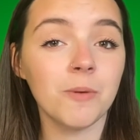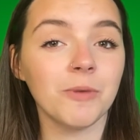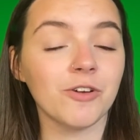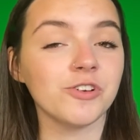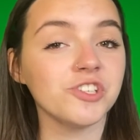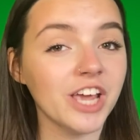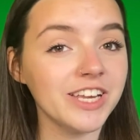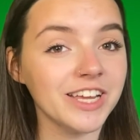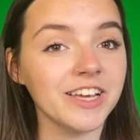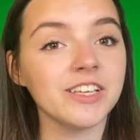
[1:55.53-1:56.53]

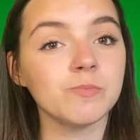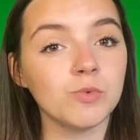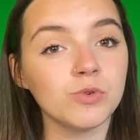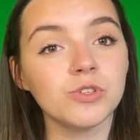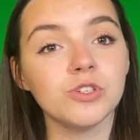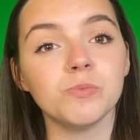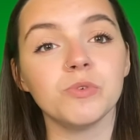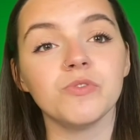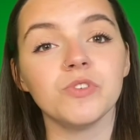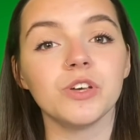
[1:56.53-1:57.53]
Microshading is more
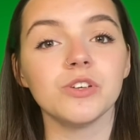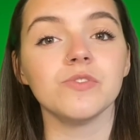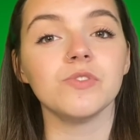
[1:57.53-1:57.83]
suitable for those